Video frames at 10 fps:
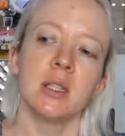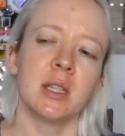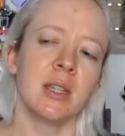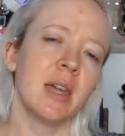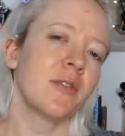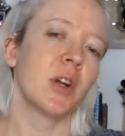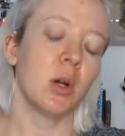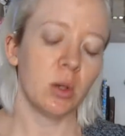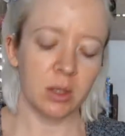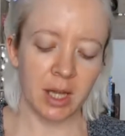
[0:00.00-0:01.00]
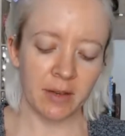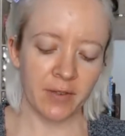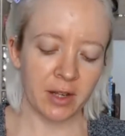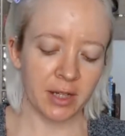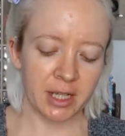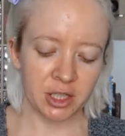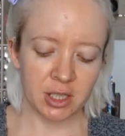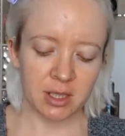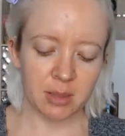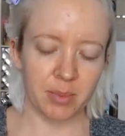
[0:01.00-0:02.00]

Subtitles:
done that for a whole lot of foundations,